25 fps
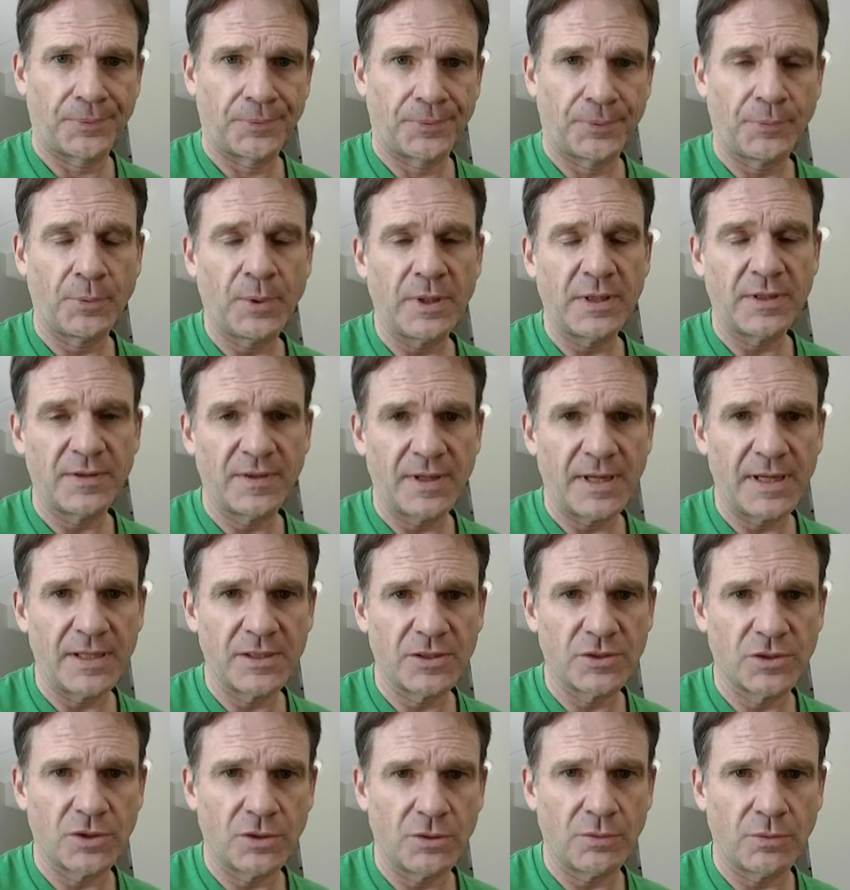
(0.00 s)
What did they
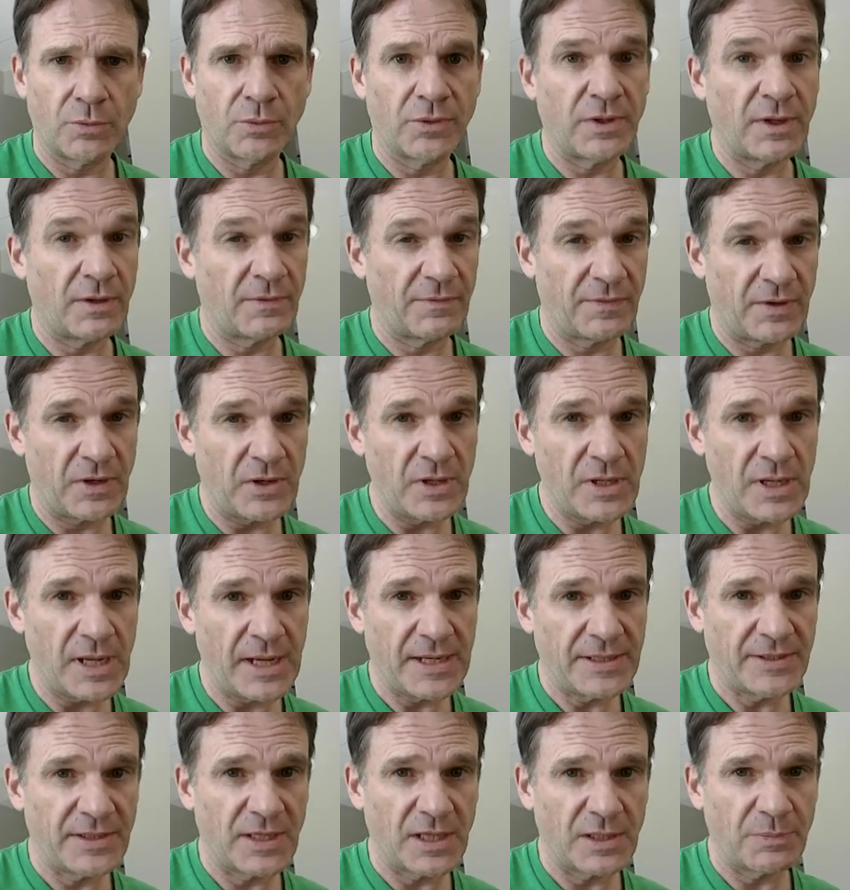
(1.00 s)
do? They're very
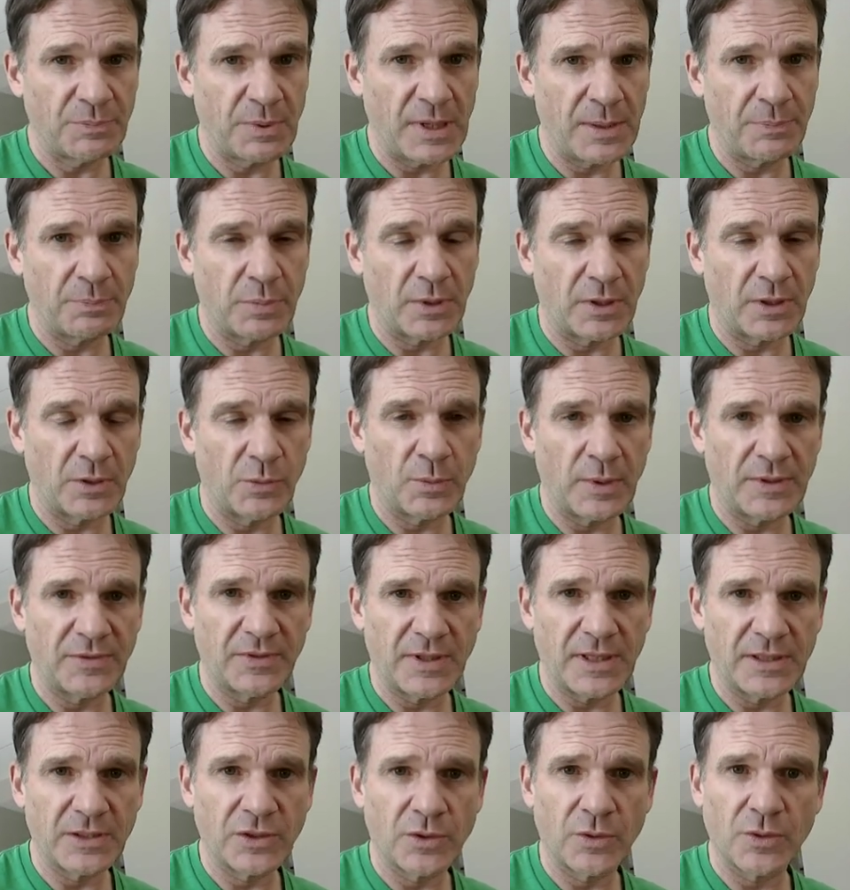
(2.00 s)
high tech people, and what
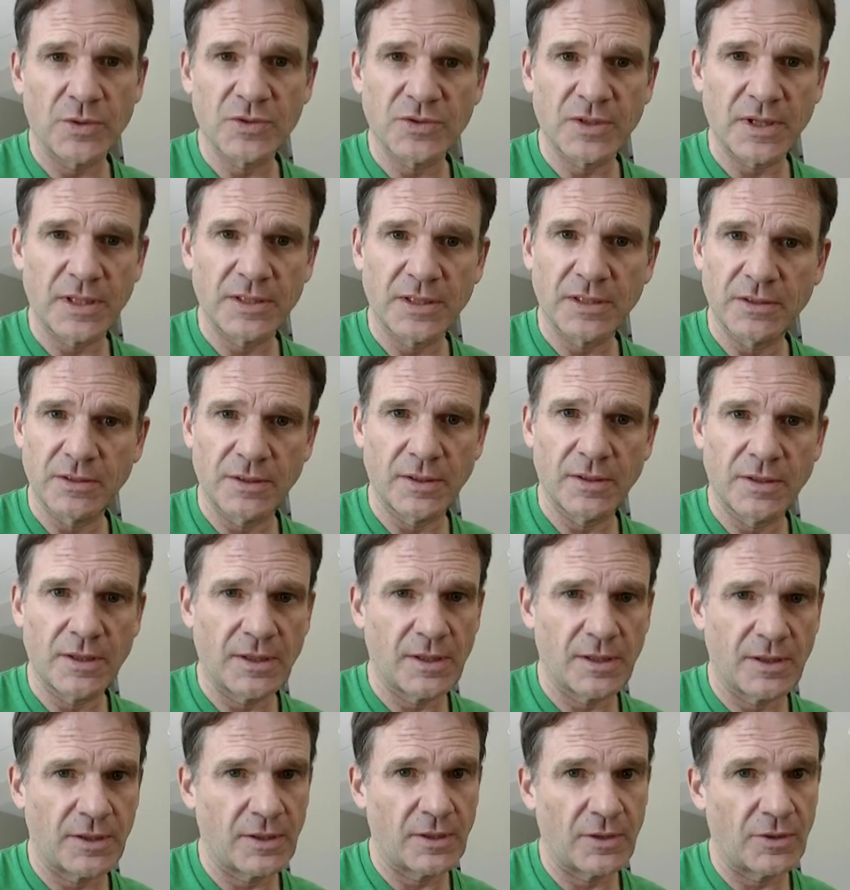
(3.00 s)
they do is they
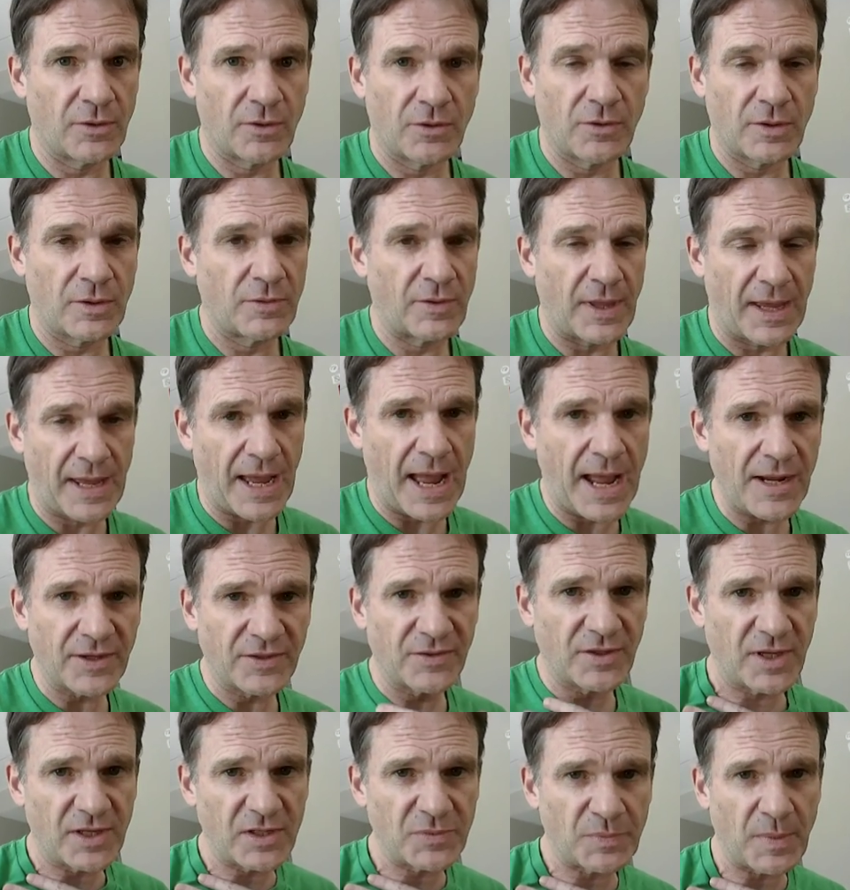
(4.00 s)
they
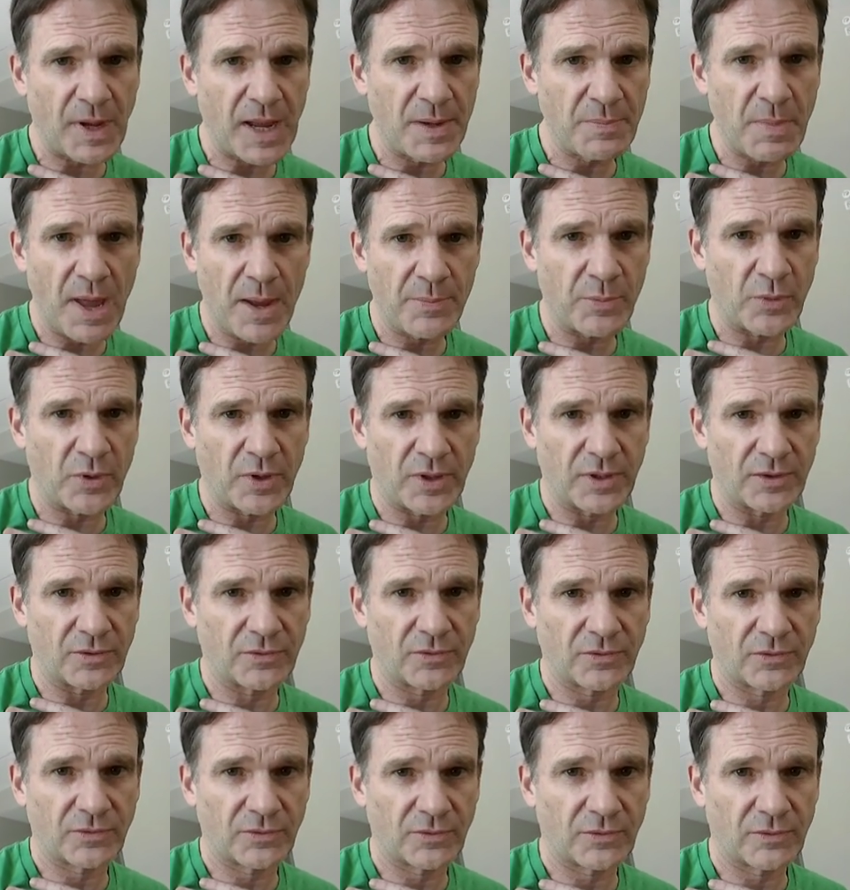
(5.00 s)
access my
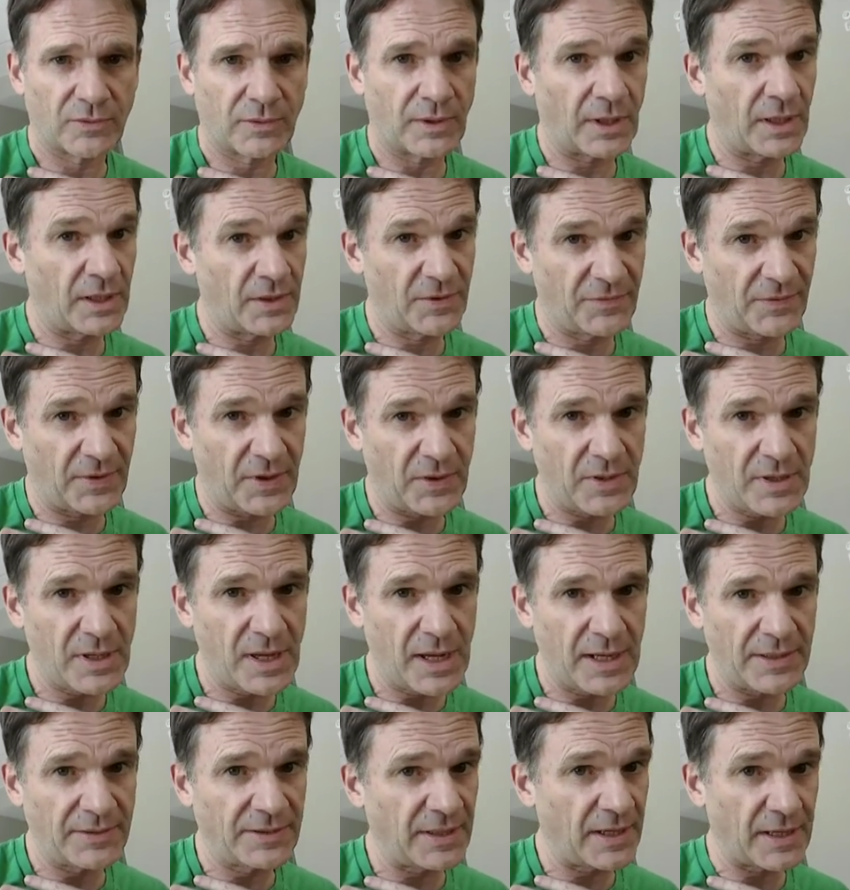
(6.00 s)
memories it's very
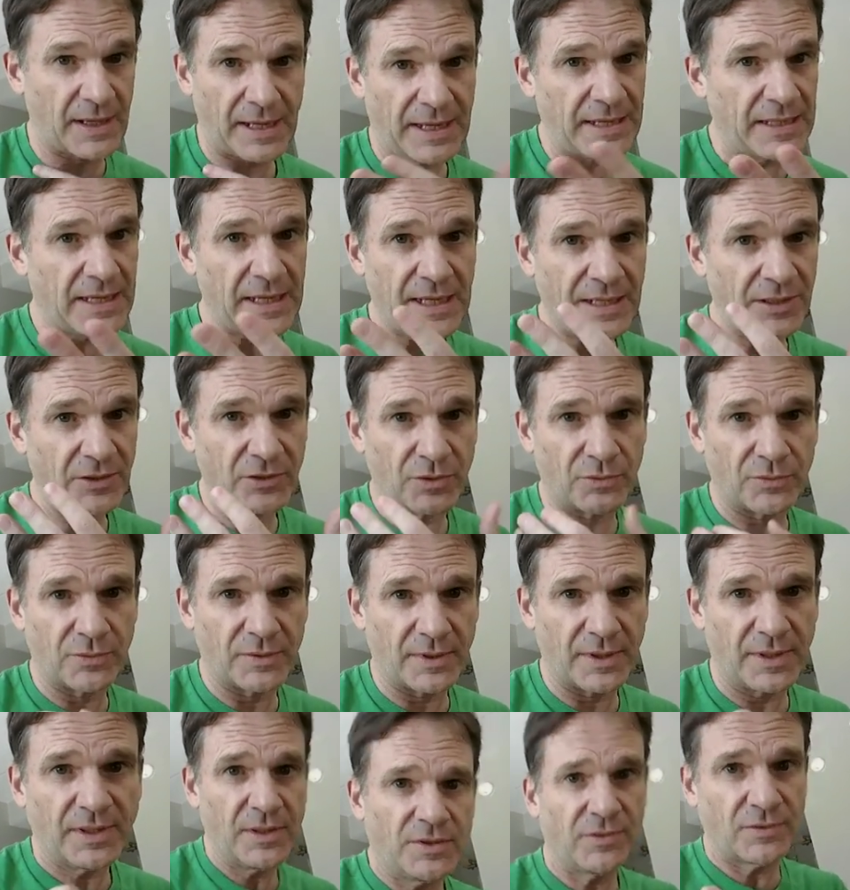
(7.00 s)
high tech. I can't do
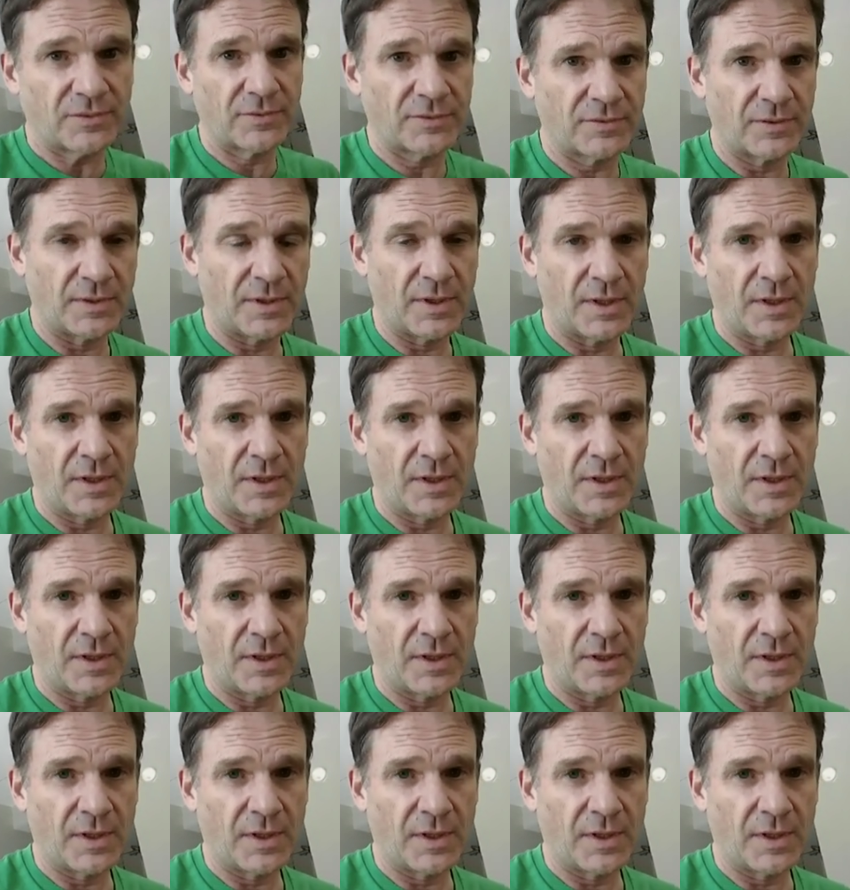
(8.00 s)
this.